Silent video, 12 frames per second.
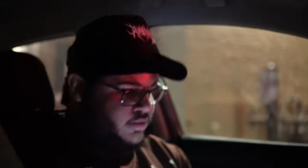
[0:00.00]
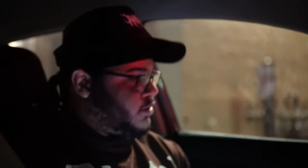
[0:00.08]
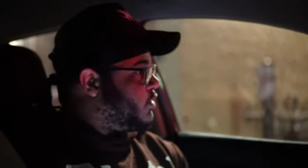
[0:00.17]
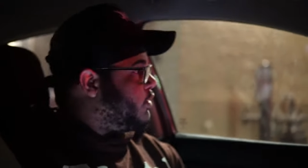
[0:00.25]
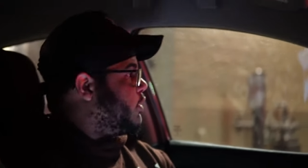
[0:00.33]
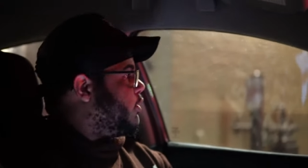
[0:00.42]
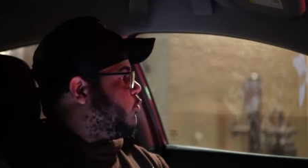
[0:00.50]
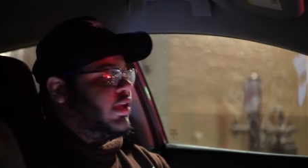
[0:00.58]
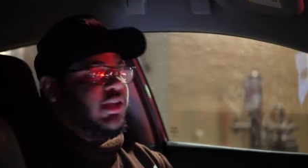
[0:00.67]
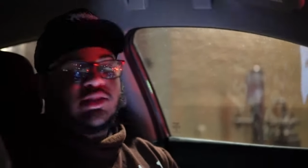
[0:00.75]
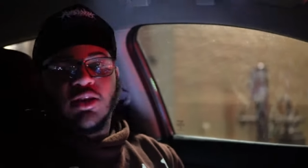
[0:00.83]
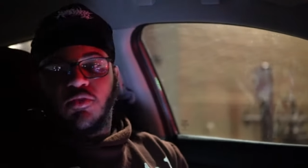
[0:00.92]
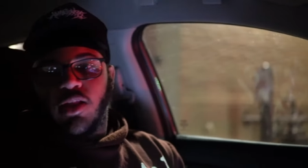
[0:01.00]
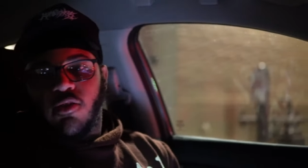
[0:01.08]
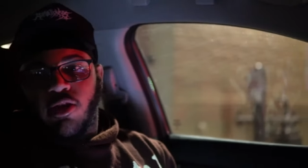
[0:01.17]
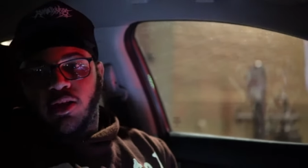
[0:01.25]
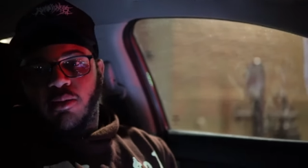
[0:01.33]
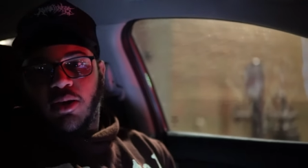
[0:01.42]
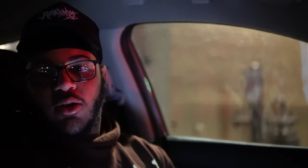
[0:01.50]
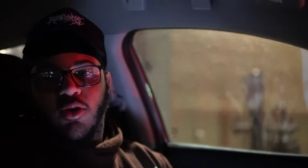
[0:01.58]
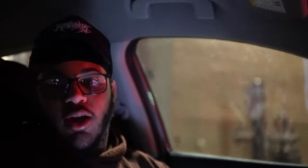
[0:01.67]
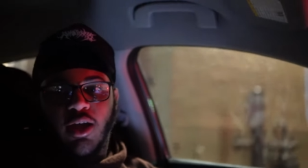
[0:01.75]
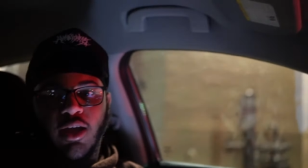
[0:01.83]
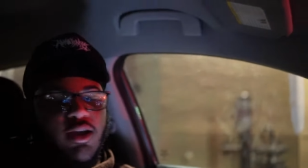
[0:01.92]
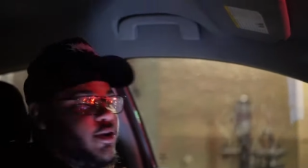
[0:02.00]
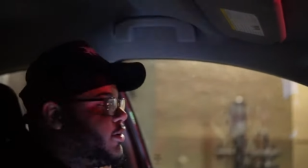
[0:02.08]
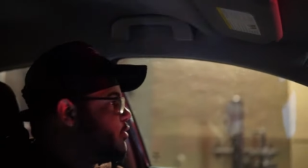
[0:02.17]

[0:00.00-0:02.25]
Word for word: But we eating Chick Fil A right now, by the way.